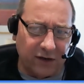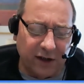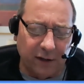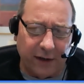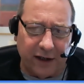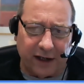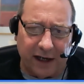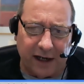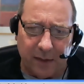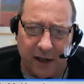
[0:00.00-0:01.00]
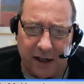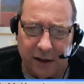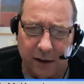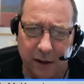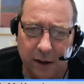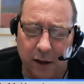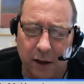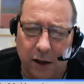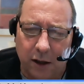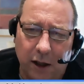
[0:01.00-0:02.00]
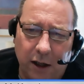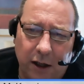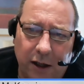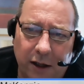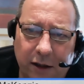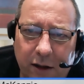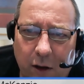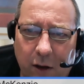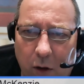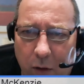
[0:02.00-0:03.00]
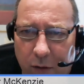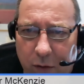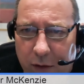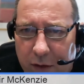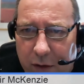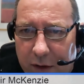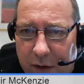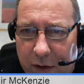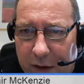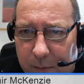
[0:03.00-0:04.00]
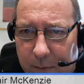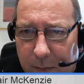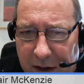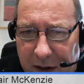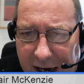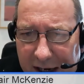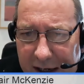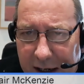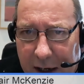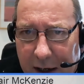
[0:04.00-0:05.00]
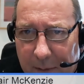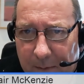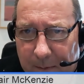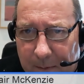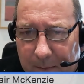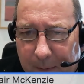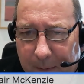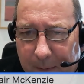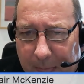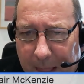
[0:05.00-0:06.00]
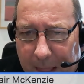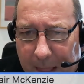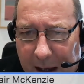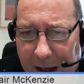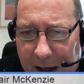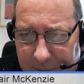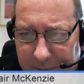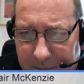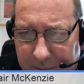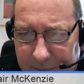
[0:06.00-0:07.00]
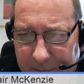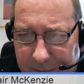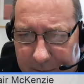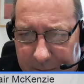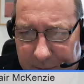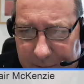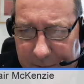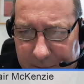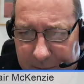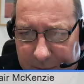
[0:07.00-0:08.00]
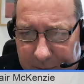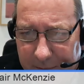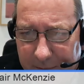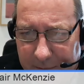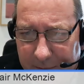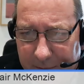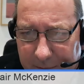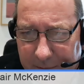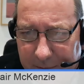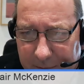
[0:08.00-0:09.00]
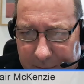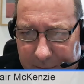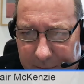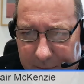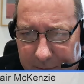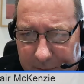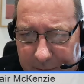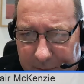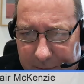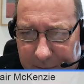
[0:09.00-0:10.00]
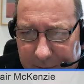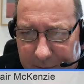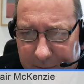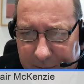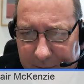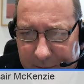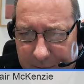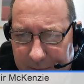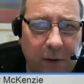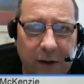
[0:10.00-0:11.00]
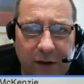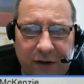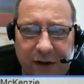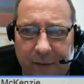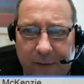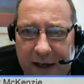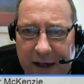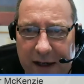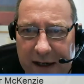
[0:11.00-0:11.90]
survey that came in on Monday, actually from Holiday Extras, although they've commissioned somebody to run the survey